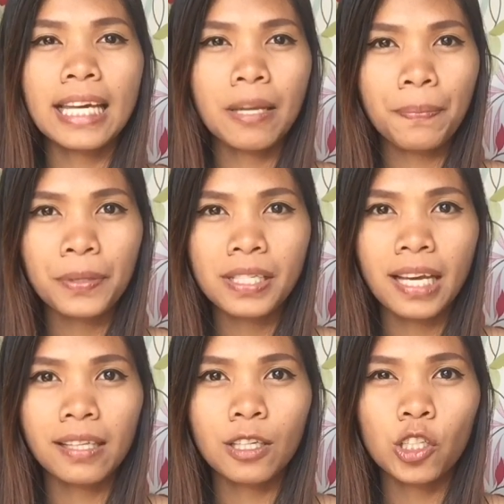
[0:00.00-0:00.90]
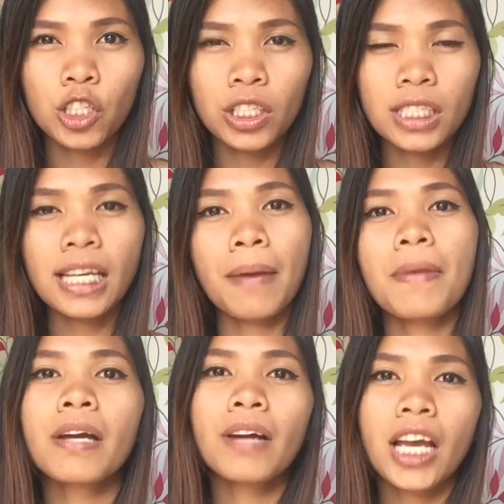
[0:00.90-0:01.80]
na ini-present ko sa
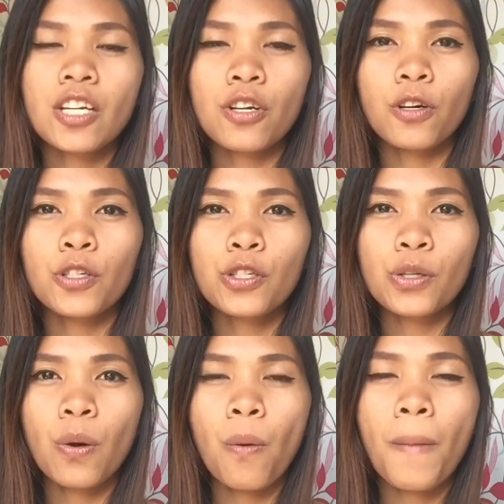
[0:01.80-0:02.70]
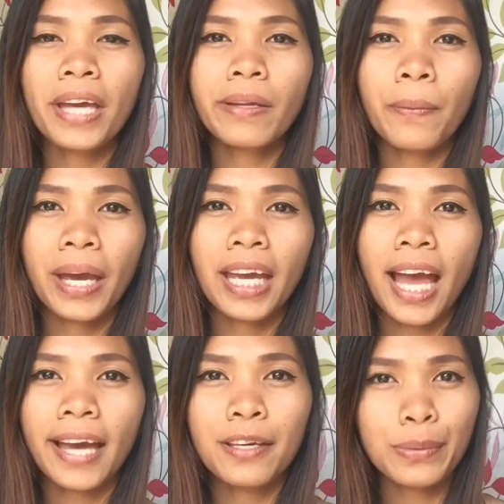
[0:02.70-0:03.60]
immigration. So, by the way,
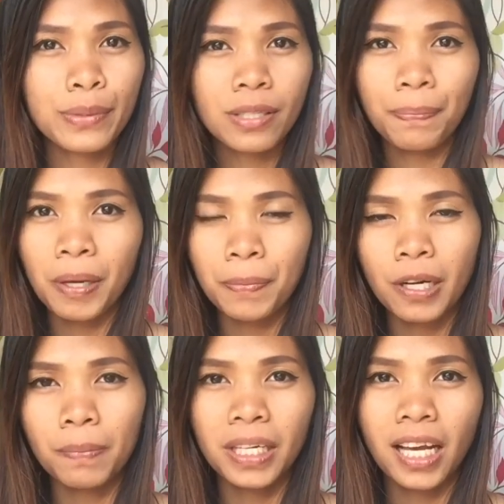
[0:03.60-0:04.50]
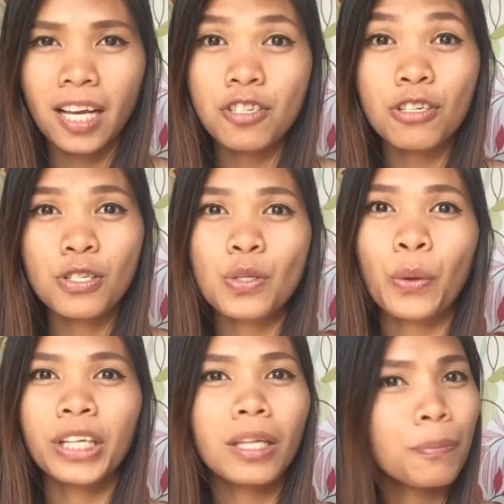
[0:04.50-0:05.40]
I use the paper application. So,
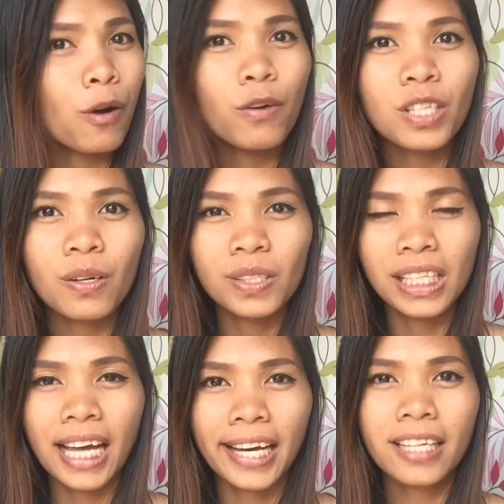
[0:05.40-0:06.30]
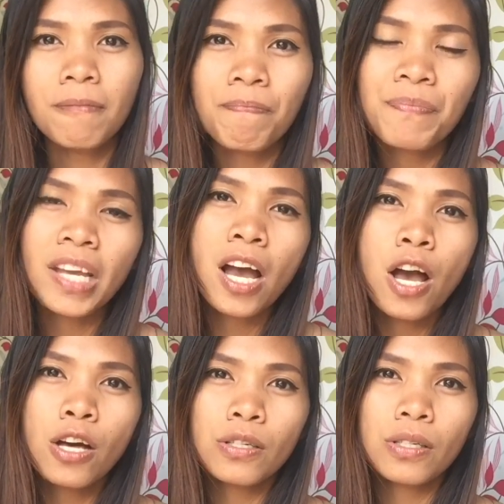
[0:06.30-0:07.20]
hindi po ako nag-online.
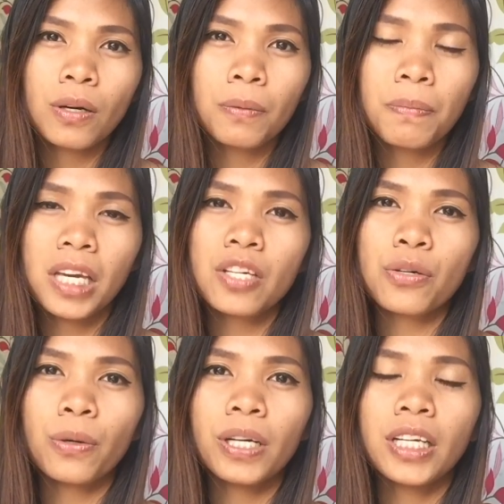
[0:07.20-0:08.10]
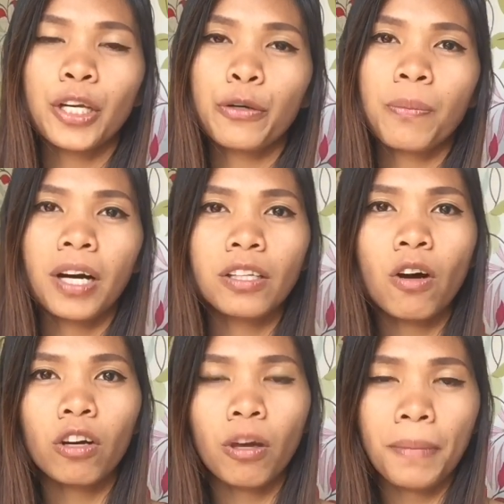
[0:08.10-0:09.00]
So, be sure na yung mga
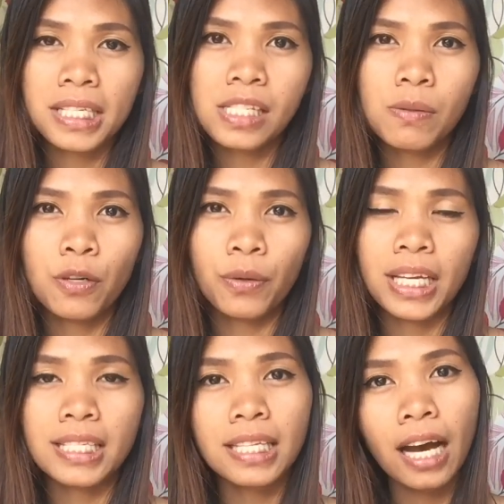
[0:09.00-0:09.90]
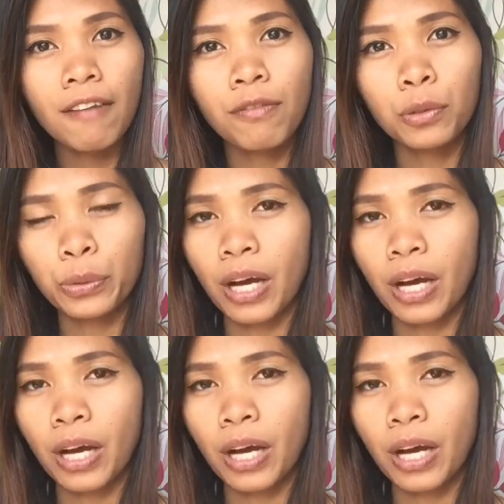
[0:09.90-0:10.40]
documents niyo is naka-photo